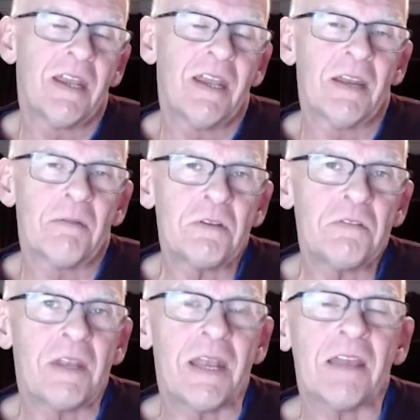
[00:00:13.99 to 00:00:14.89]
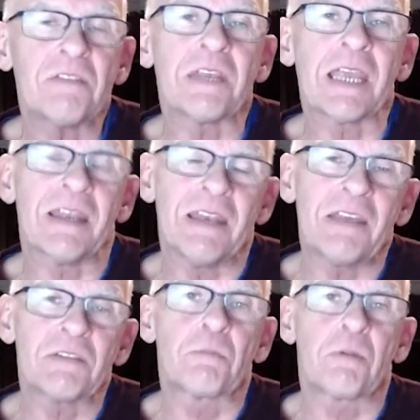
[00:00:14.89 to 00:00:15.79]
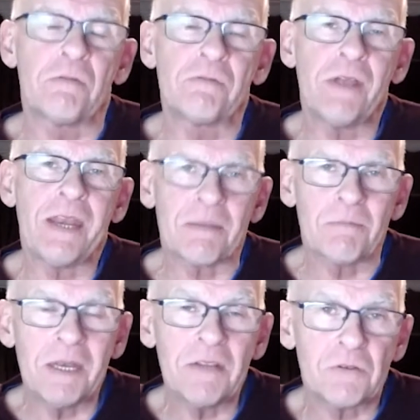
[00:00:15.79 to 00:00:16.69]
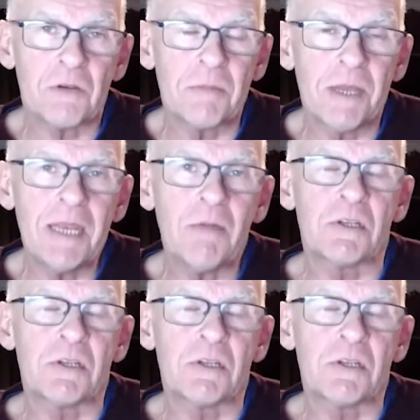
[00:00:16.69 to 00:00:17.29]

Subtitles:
and I'm just announcing our next Prophetic Ministry Meeting,